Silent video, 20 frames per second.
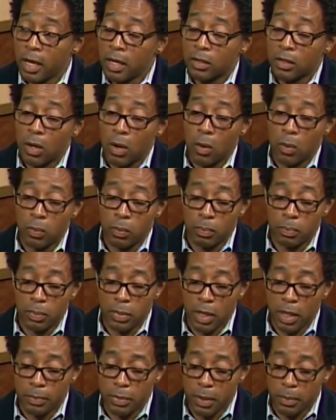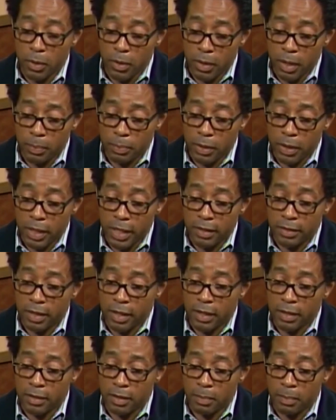So community
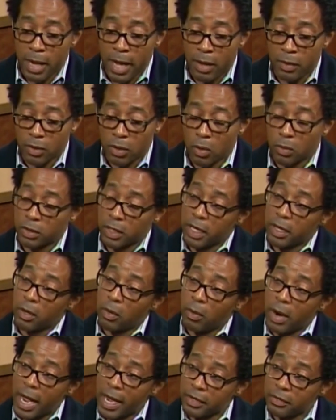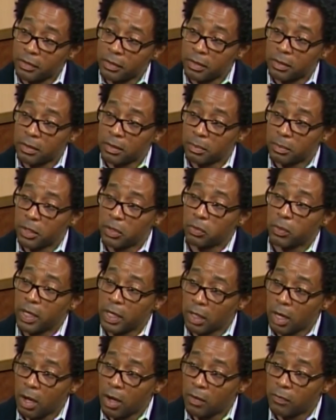policing is about those interactions
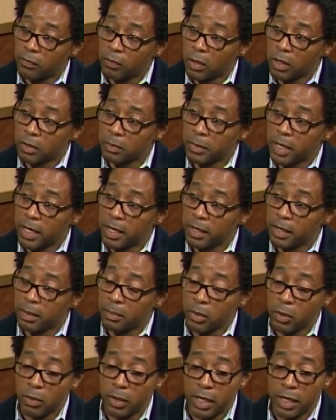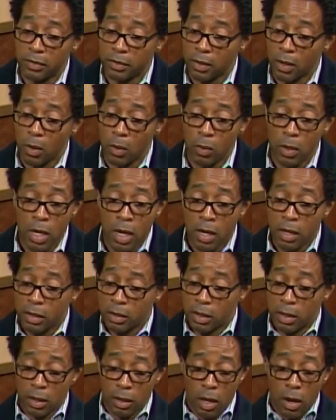between law enforcement and the community. So
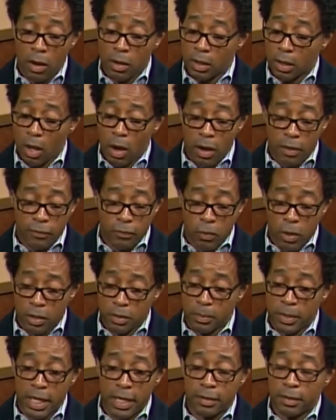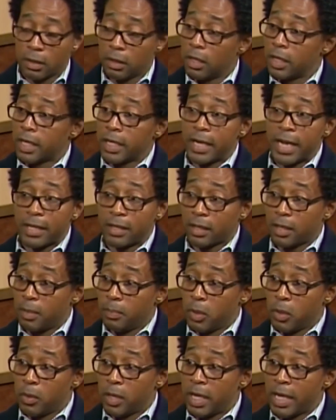the law enforcement isn't looking at the
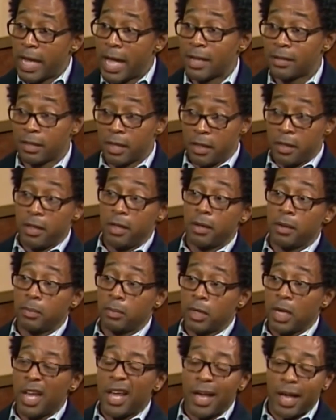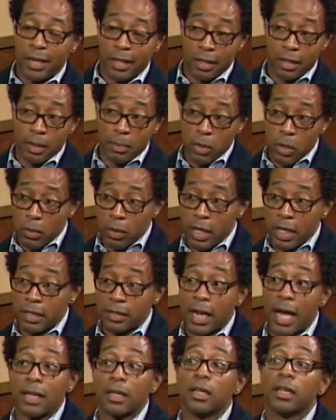community as a them, and the community's
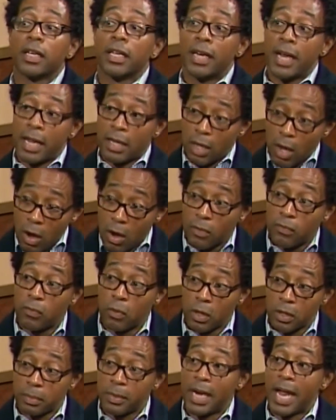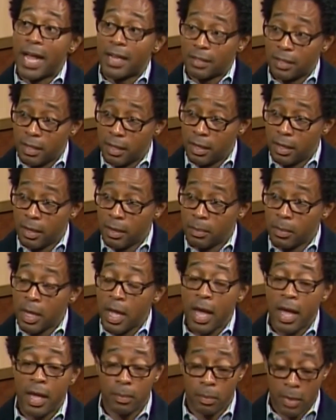not looking at law enforcement as a them,
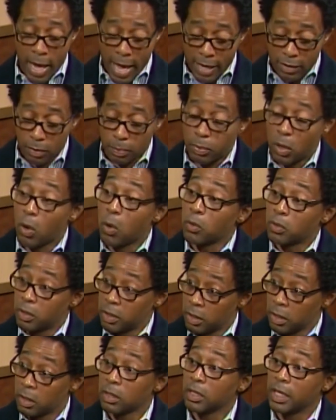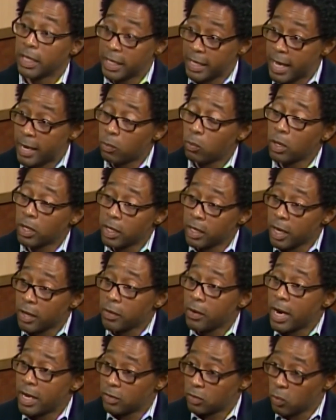as opposed to looking at one
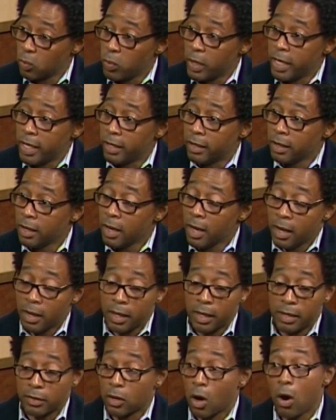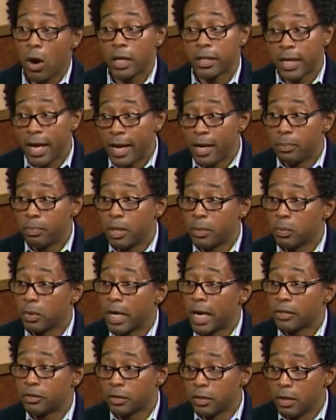another as a we. It's hard to hate people
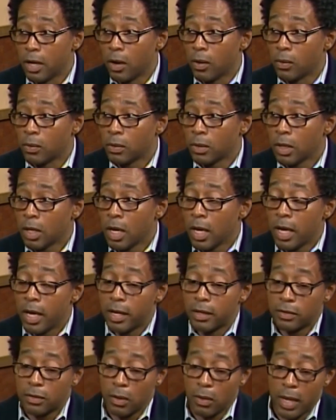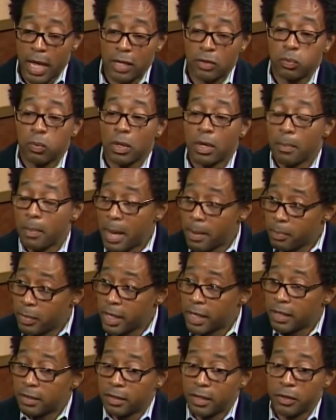that you know. And so that's one of my
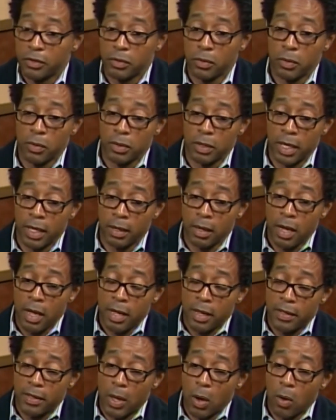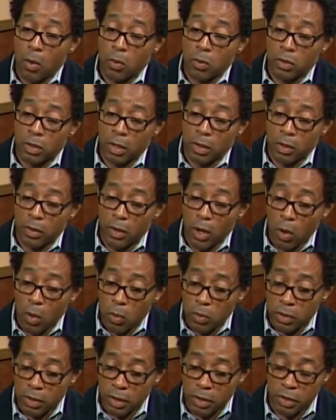biggest issues. And those
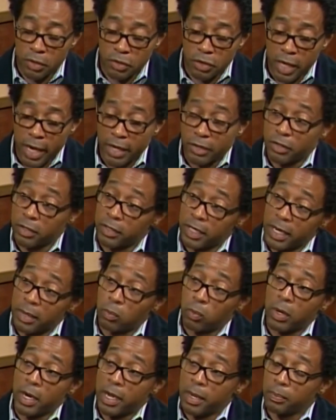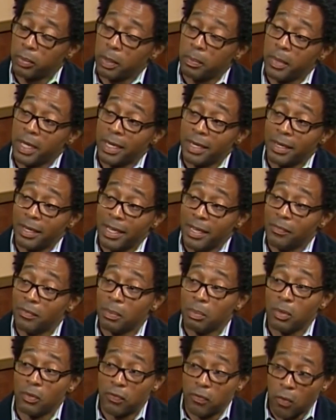changes were implemented
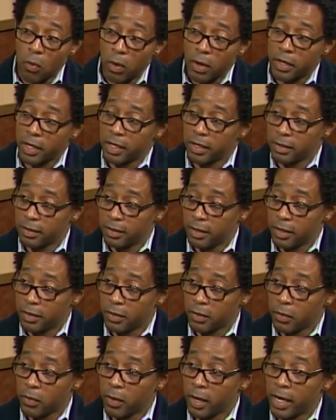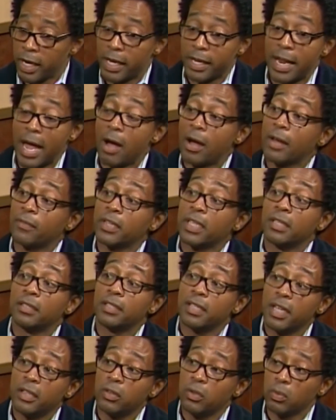even before the consent decree and now have
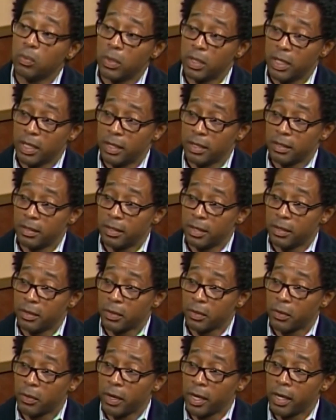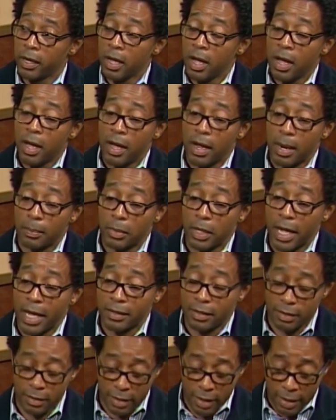continued with the consent decree. And I'm
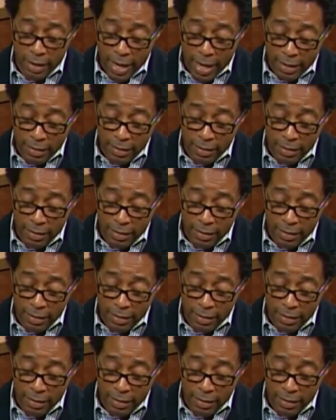glad to see that.